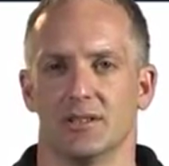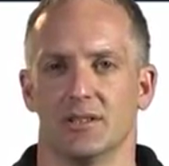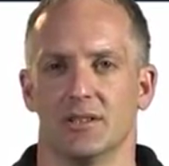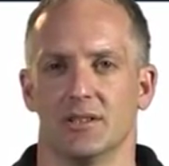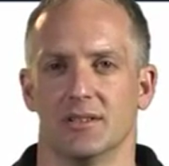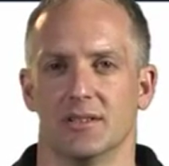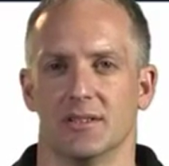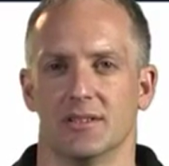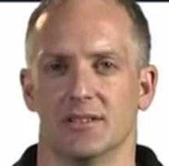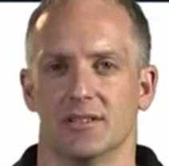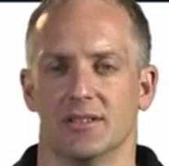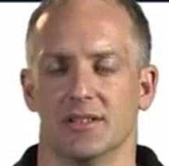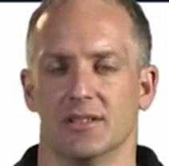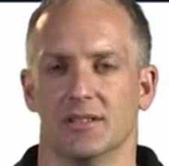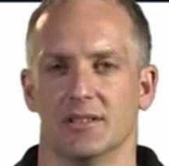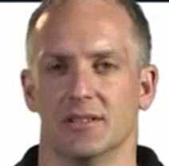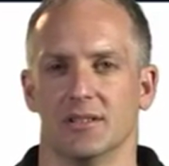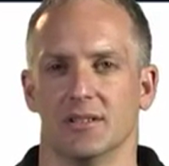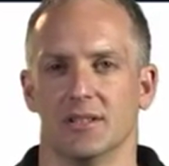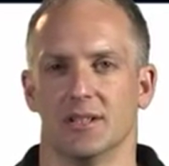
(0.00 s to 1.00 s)
As I said
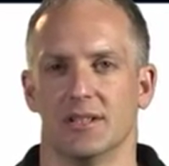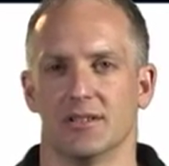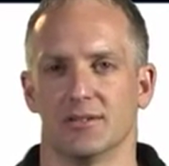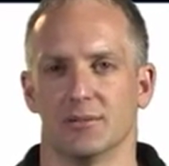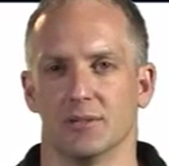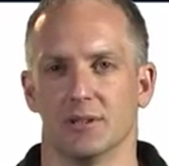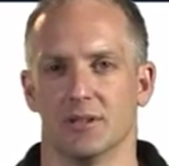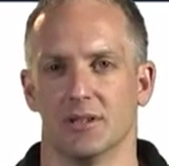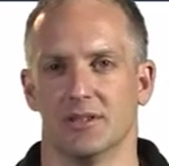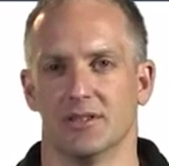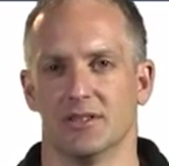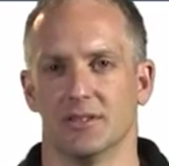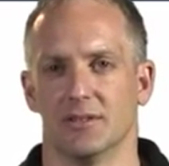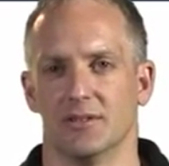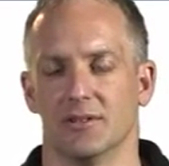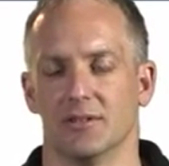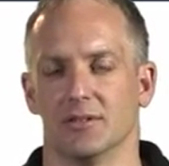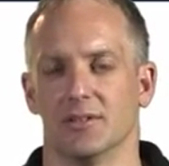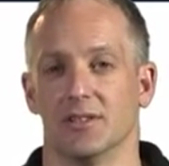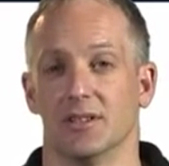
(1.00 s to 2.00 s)
last week, it's
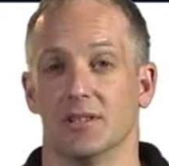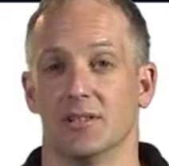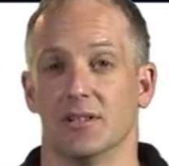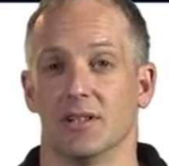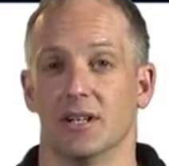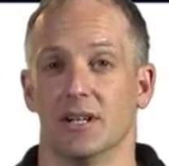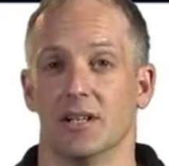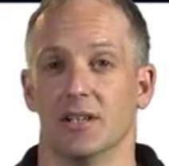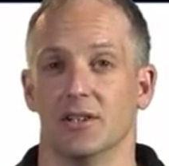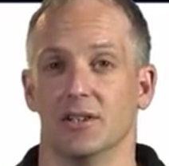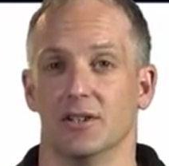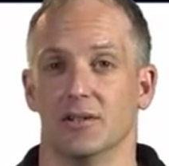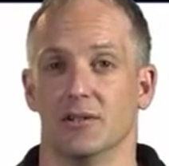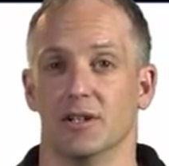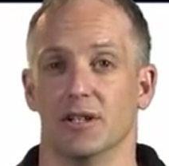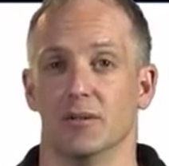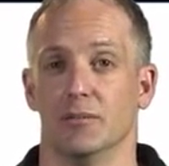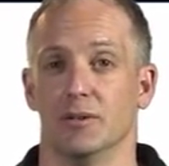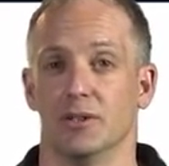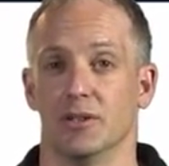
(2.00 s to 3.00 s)
difficult to irrigate in
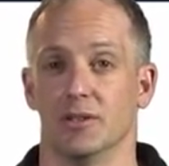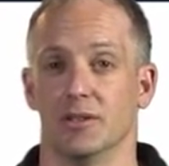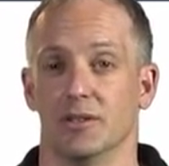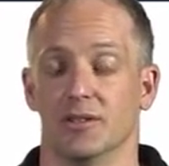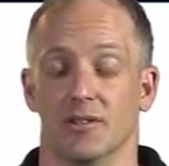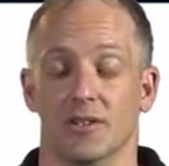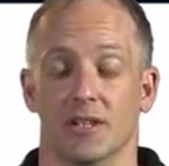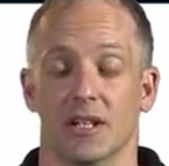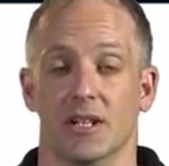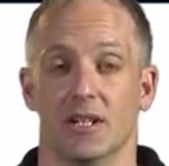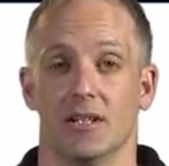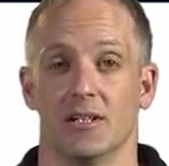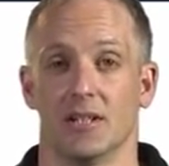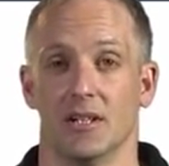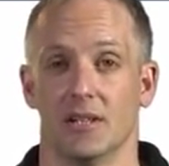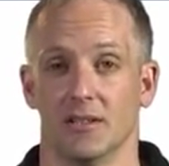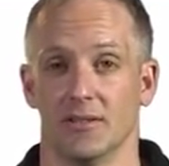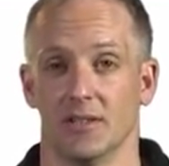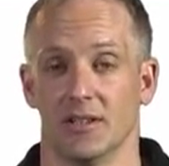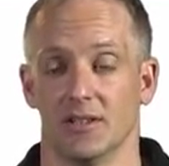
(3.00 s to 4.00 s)
Niue because
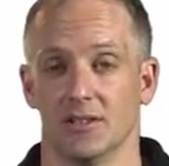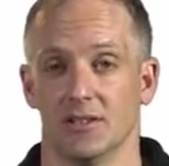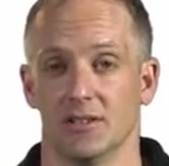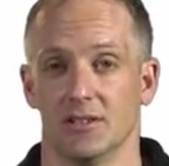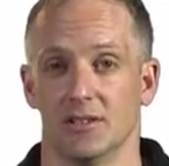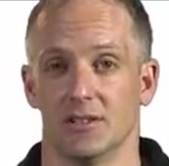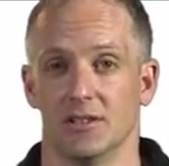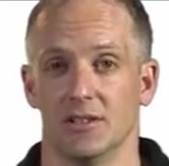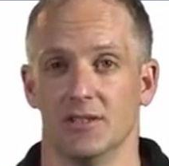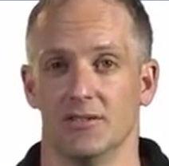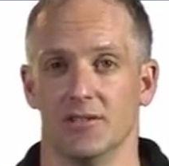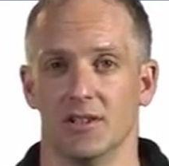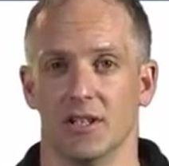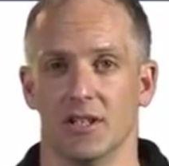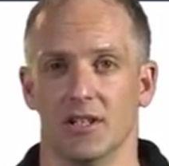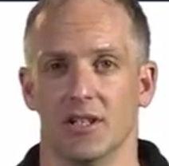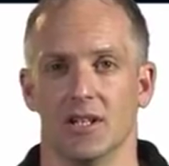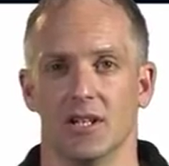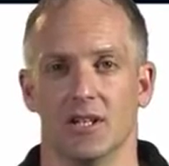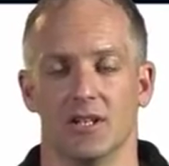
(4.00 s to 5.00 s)
cultivation is
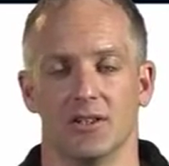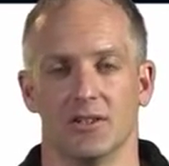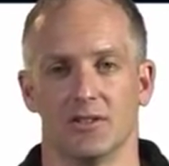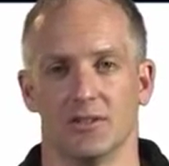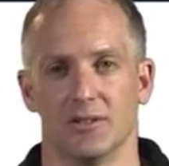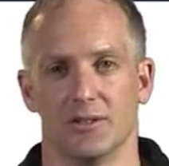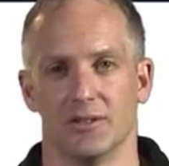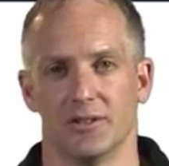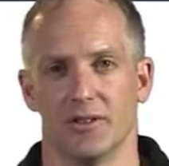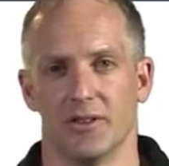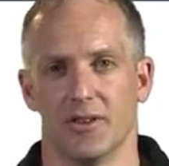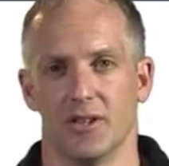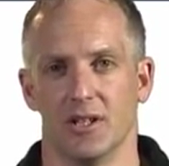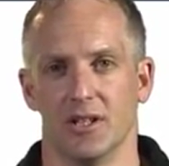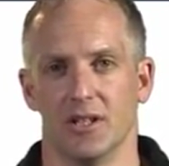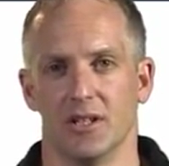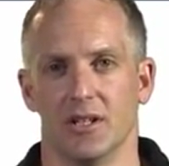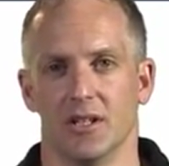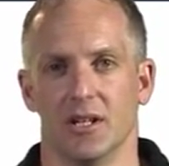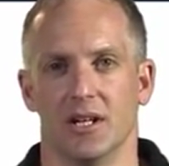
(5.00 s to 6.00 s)
shifting, soils are
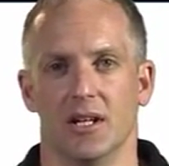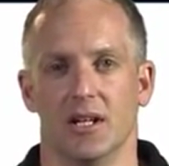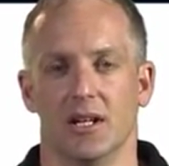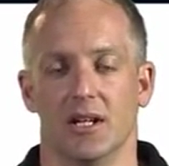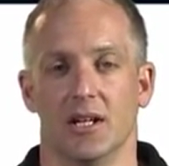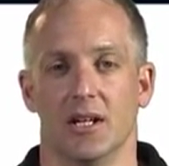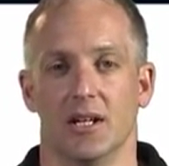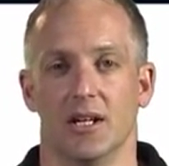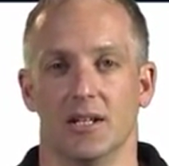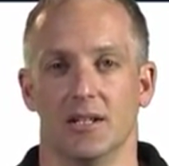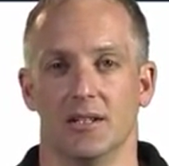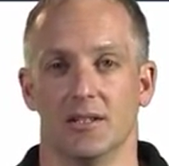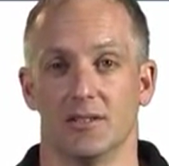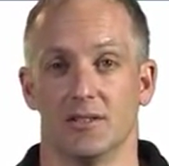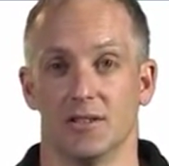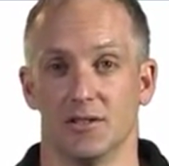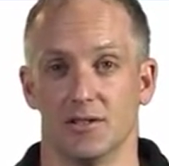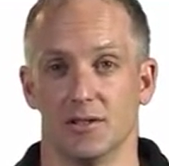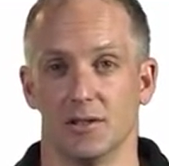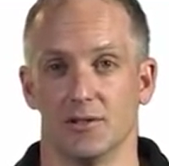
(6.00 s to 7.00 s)
thin, and there's
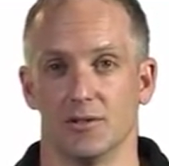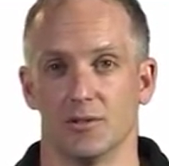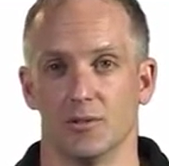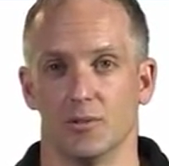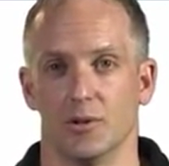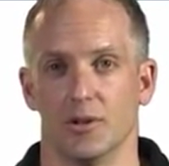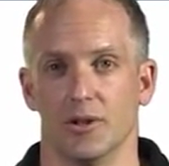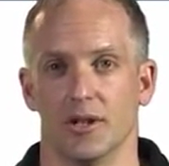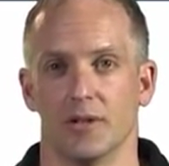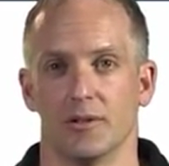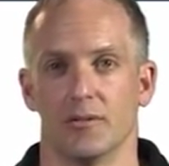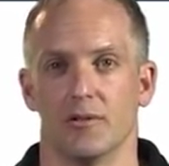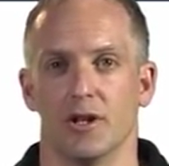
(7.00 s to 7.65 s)
no surface water.